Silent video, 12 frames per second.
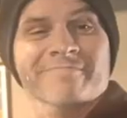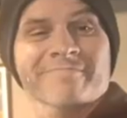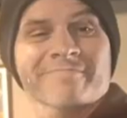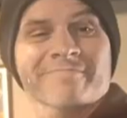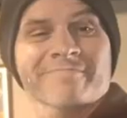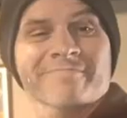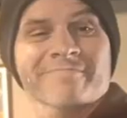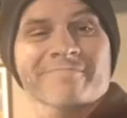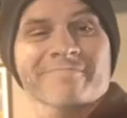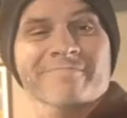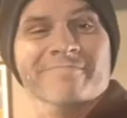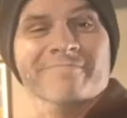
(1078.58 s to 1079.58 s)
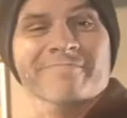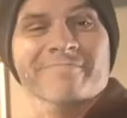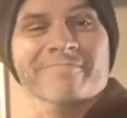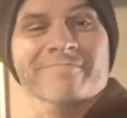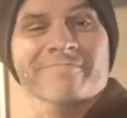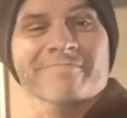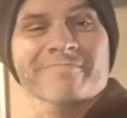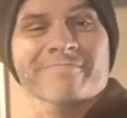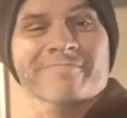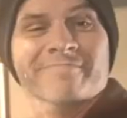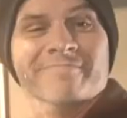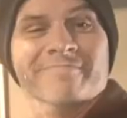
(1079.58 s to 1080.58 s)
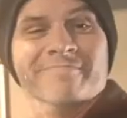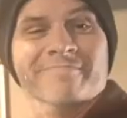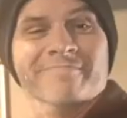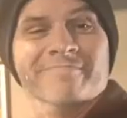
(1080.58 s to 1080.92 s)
[no speech]